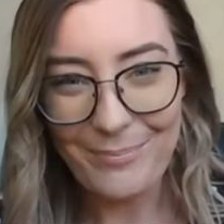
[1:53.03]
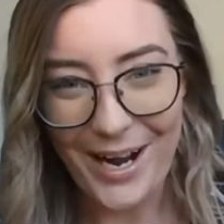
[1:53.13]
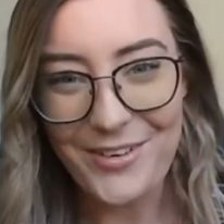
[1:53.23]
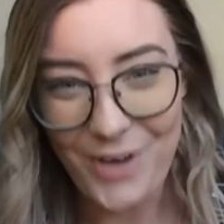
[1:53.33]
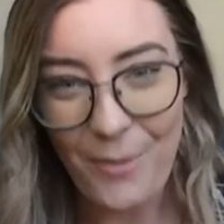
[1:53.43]

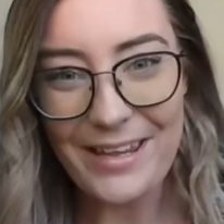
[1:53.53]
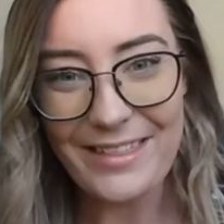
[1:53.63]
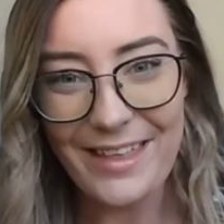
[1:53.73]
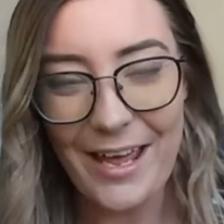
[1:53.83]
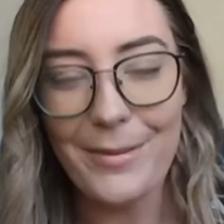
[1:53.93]
By
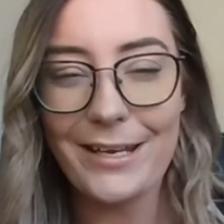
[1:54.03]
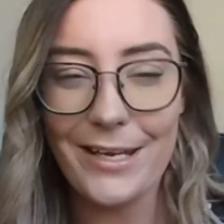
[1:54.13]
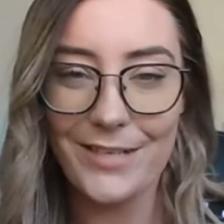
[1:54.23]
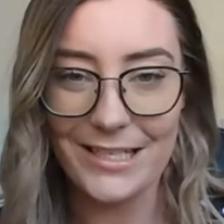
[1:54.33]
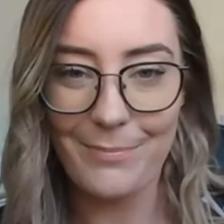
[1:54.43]
knowing them, it
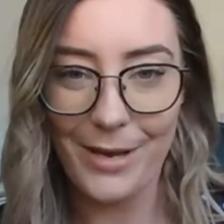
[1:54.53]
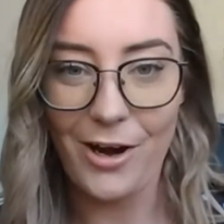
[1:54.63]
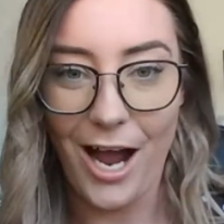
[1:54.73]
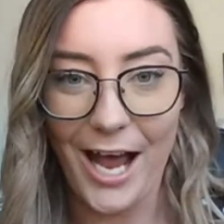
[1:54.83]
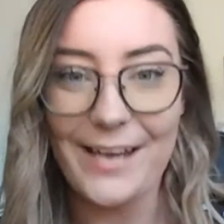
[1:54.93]
gives us a
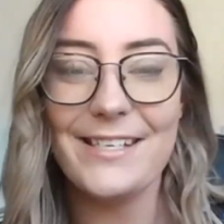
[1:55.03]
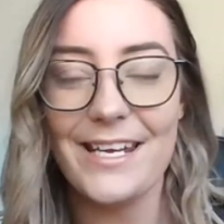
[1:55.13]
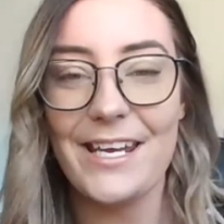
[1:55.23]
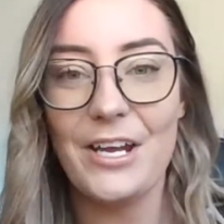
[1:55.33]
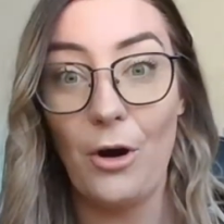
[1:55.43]
better
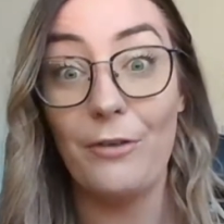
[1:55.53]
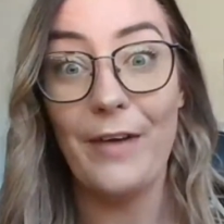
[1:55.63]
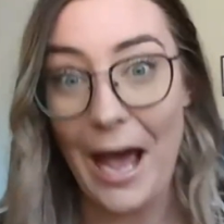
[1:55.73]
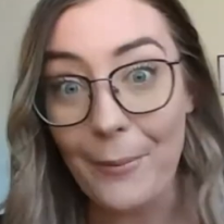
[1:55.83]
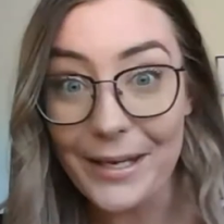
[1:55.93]
idea of
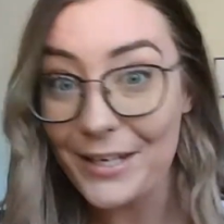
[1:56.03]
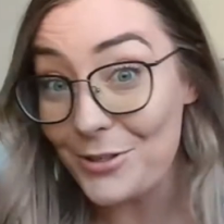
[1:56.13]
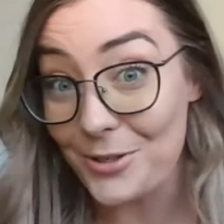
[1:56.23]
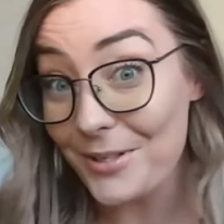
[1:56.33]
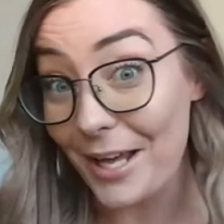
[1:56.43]
how we
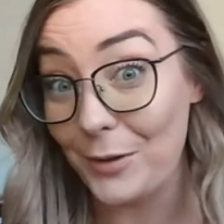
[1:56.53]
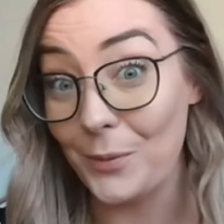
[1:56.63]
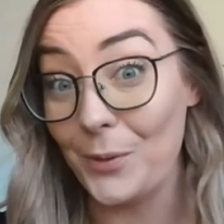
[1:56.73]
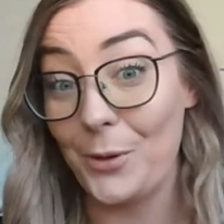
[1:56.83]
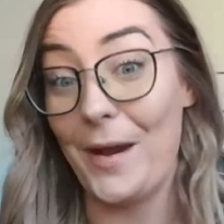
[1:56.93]
can do that
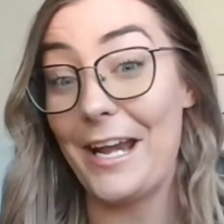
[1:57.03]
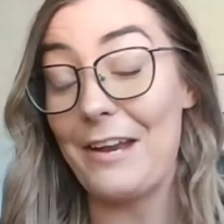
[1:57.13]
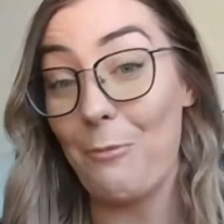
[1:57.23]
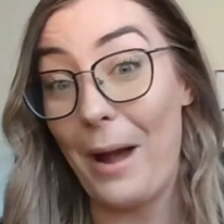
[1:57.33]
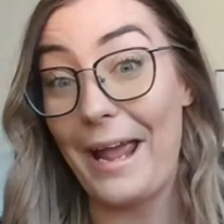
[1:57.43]
through a
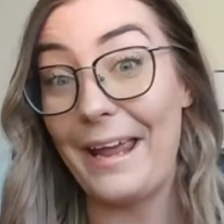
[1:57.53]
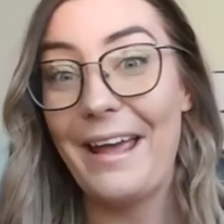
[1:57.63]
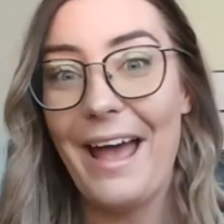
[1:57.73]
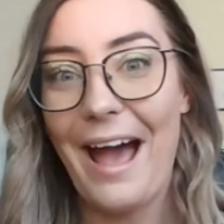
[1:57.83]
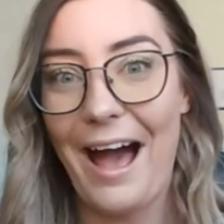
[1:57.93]
creative way.
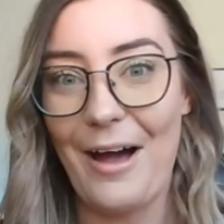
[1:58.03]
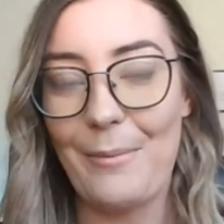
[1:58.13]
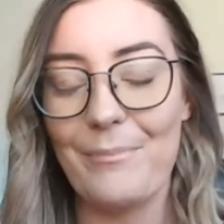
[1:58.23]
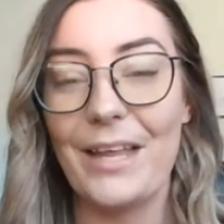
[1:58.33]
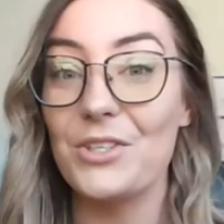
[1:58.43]

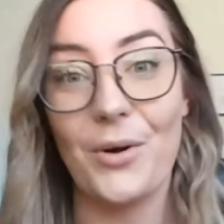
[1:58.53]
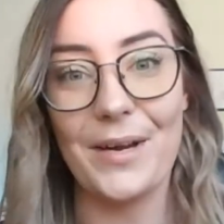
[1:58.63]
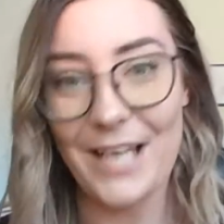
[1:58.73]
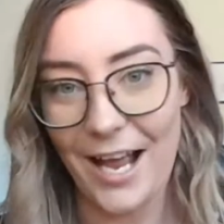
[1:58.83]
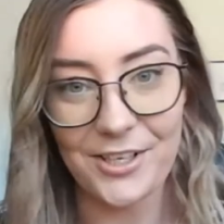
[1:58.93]
That's
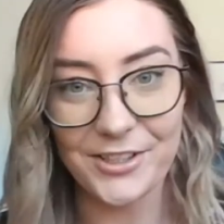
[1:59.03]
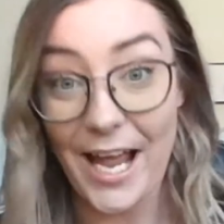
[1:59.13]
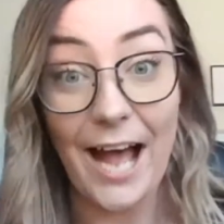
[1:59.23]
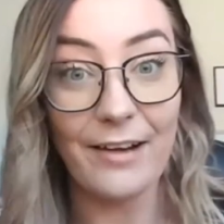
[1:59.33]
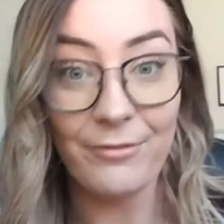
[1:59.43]
going to
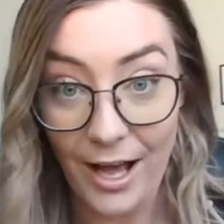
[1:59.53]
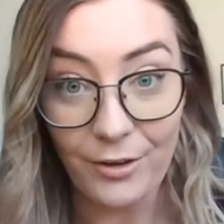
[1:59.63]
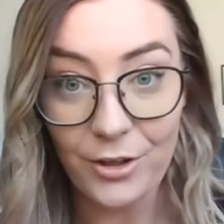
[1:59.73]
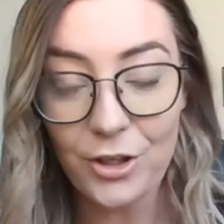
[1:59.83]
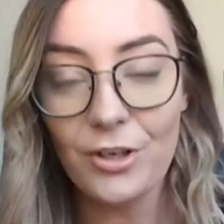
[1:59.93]
actually add
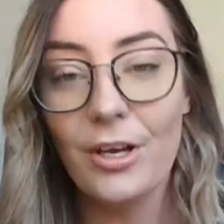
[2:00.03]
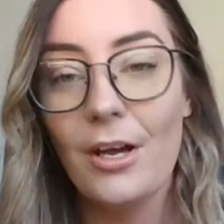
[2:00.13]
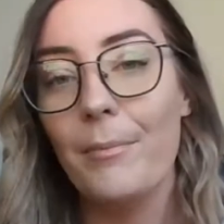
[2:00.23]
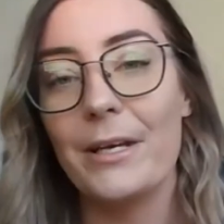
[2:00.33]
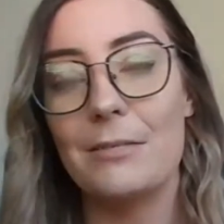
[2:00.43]
value,
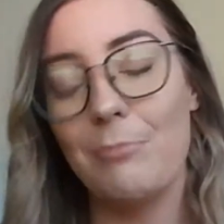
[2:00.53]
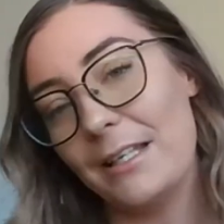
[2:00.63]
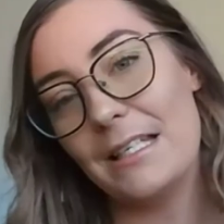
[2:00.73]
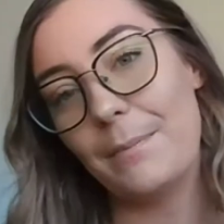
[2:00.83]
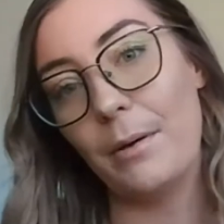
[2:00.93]
because
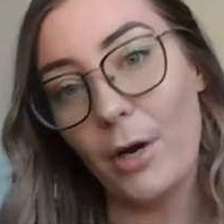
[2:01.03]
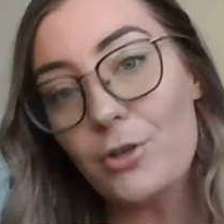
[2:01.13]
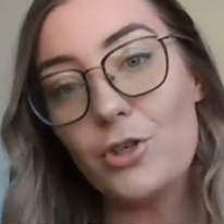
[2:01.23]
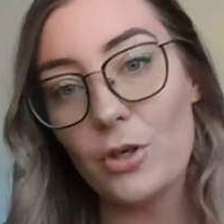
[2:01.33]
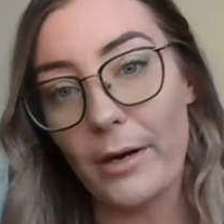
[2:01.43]
once the
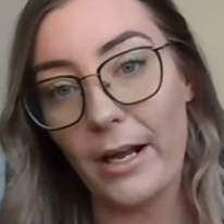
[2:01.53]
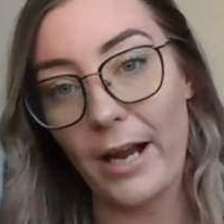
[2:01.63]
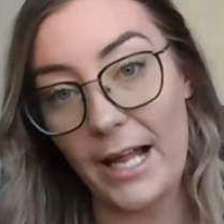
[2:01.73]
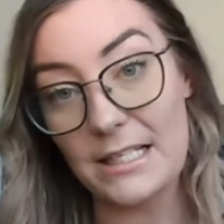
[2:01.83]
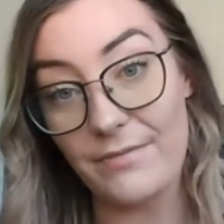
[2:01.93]
promotional
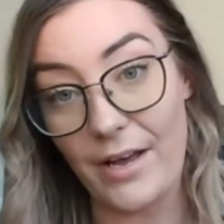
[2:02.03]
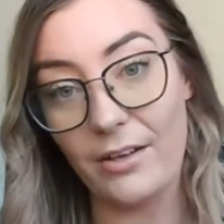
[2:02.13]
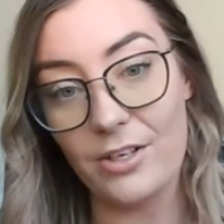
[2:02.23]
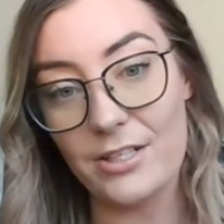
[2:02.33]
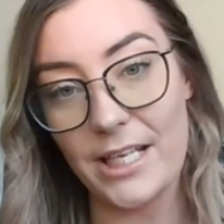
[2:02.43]
product adds
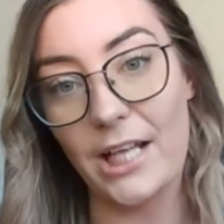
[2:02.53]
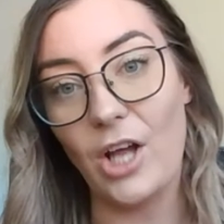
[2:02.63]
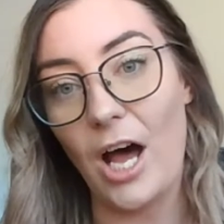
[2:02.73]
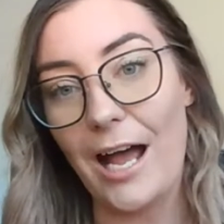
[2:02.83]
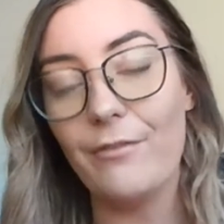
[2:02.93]
value to
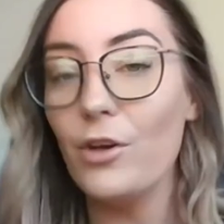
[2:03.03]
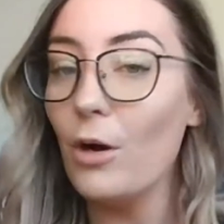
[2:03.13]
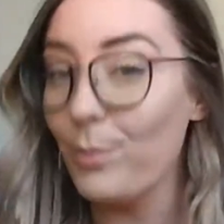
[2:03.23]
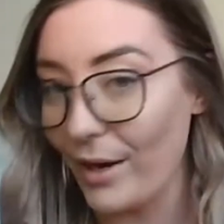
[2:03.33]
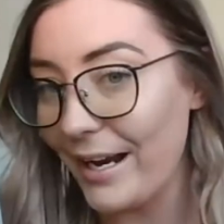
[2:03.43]
life,
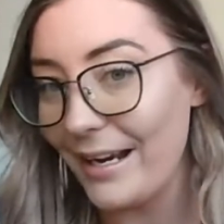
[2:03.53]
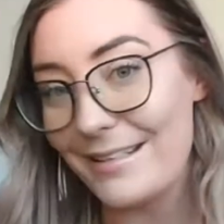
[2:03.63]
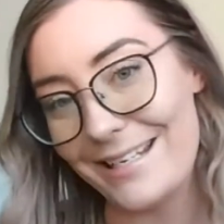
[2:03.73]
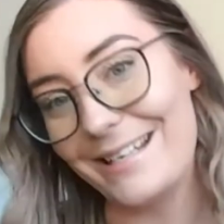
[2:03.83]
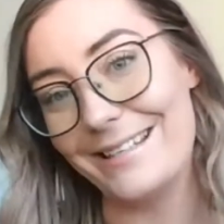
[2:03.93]
your
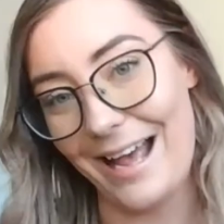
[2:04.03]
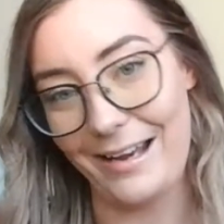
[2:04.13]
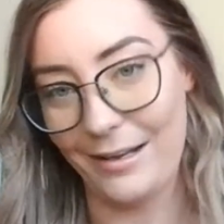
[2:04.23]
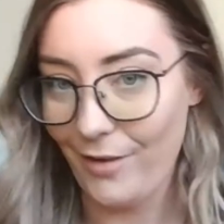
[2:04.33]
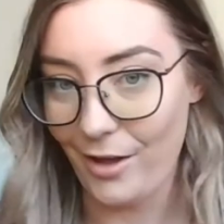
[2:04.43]
brand is
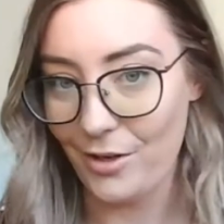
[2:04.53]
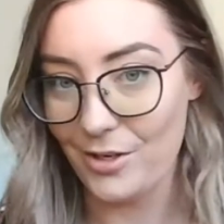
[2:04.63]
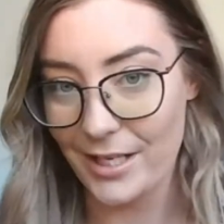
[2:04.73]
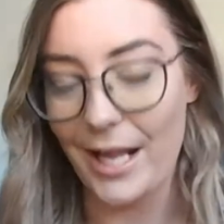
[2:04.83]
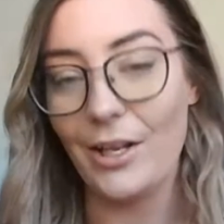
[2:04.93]
adding
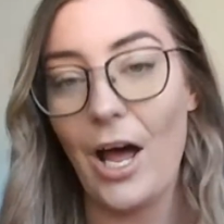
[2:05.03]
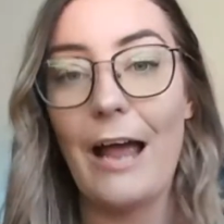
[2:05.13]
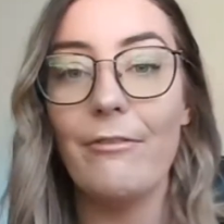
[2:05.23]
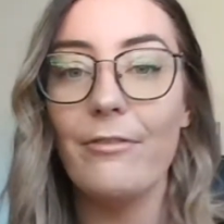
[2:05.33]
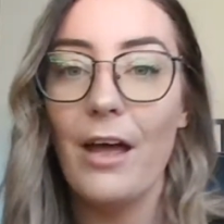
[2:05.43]
value to their
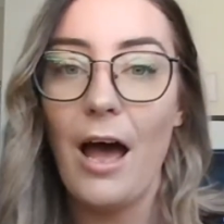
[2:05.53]
life.